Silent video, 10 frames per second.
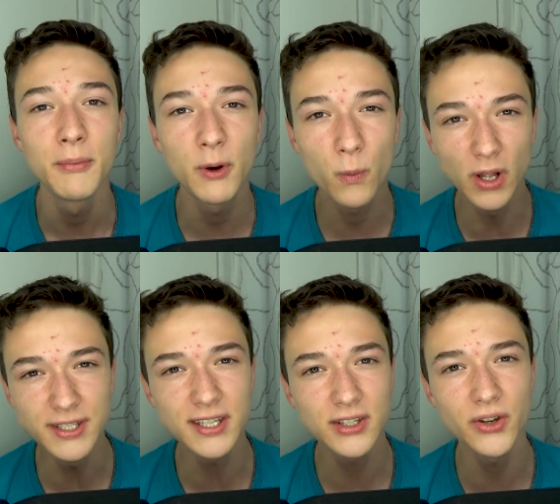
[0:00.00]
But
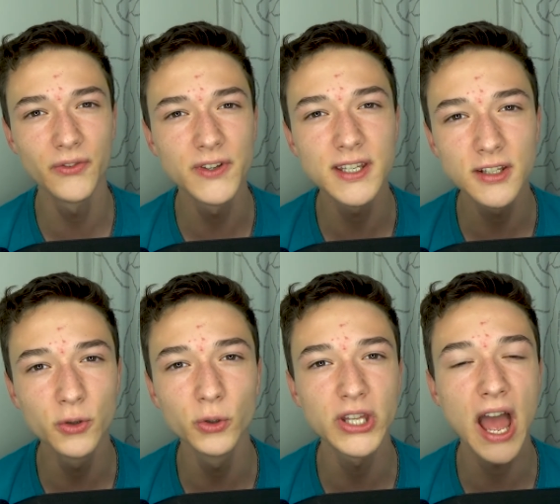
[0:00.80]
once the surface is
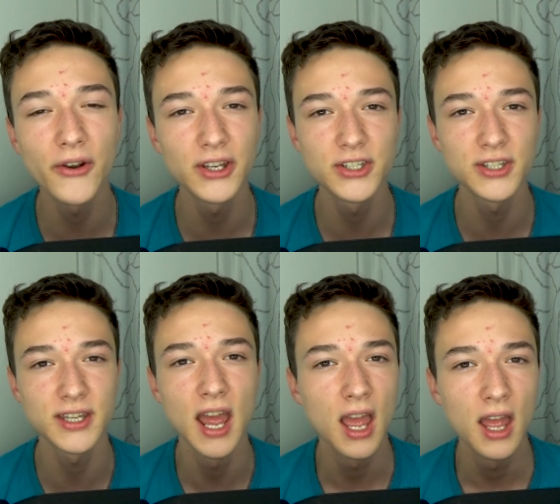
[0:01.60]
cooled down, it's just...
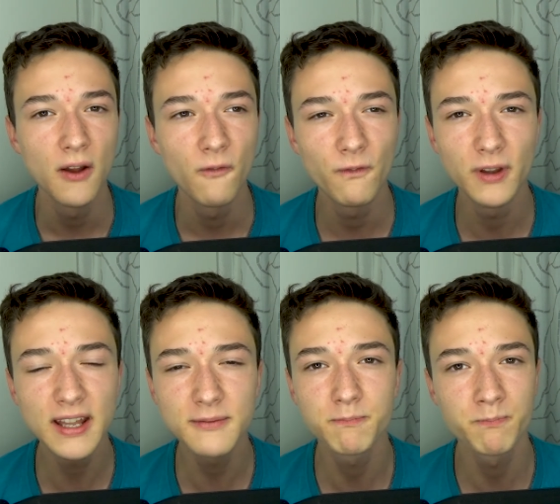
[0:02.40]

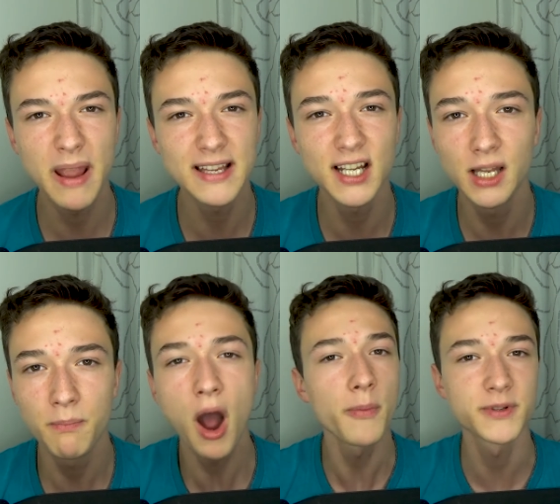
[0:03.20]
It basically
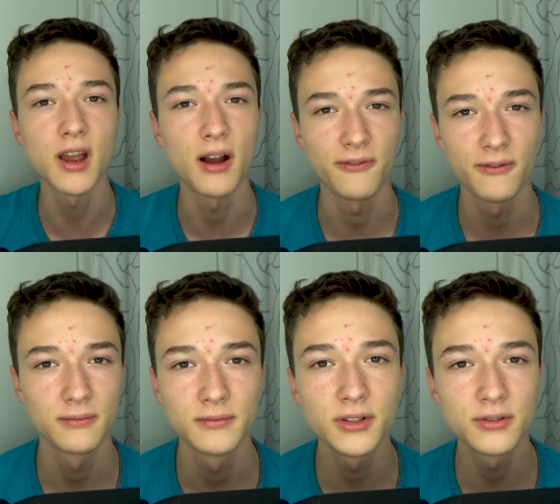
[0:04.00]
pops off.
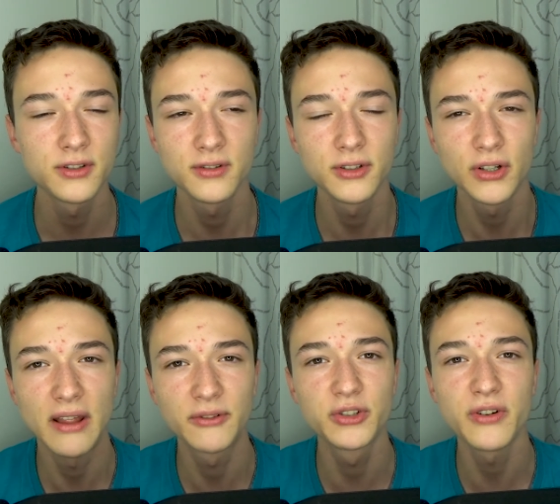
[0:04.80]
You, just, you don't
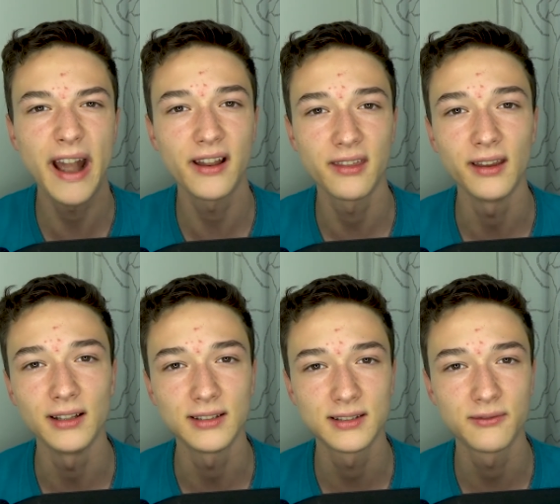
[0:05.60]
have to do anything.
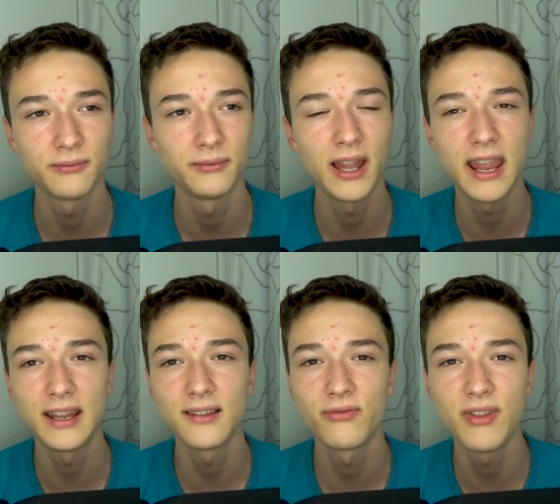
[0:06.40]
It's
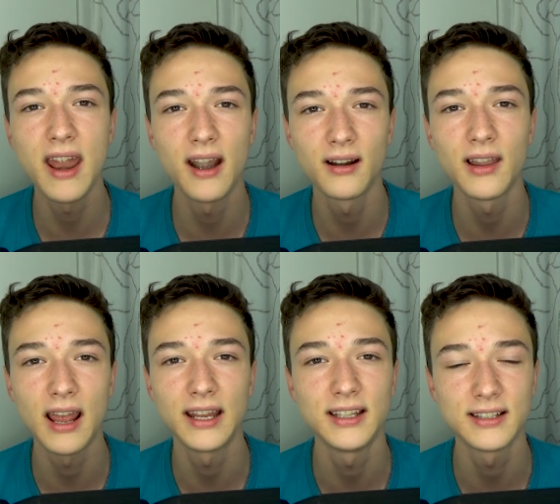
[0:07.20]
laying there
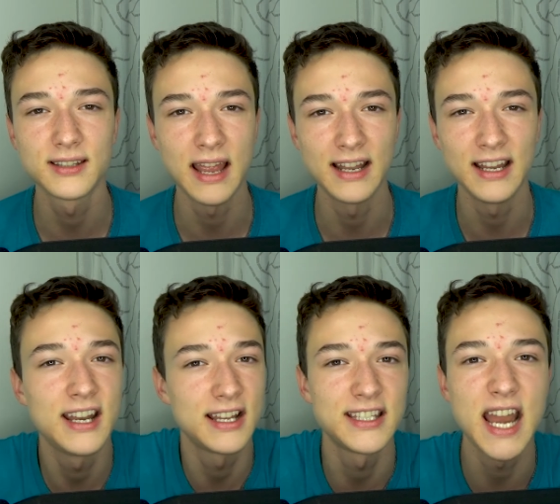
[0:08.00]
like it's it
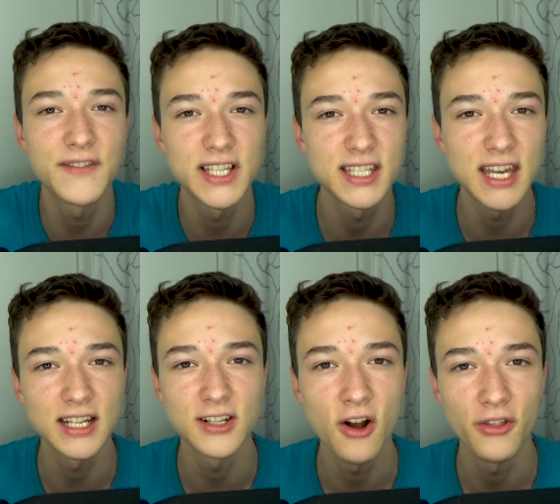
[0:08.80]
has never
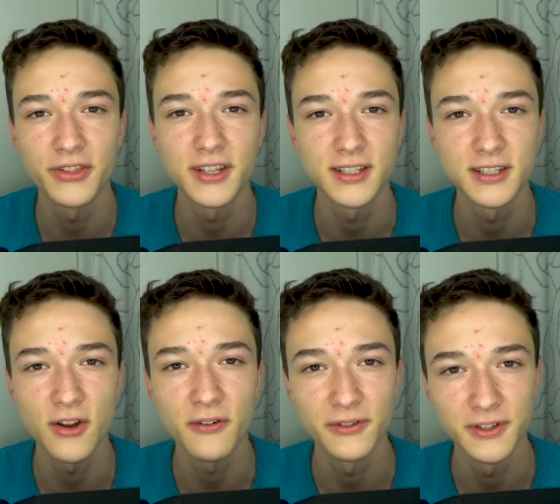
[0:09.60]
sticked on this
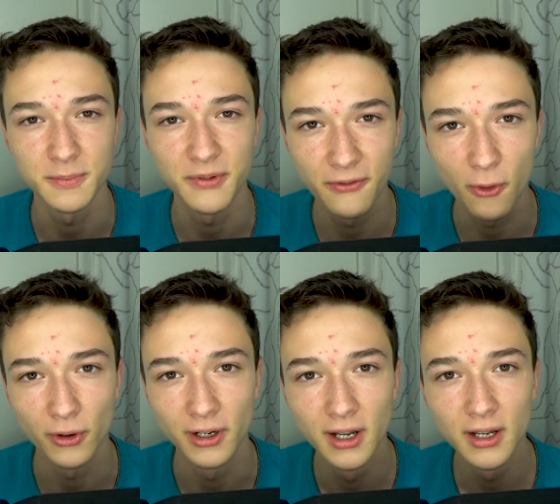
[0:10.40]
surface before.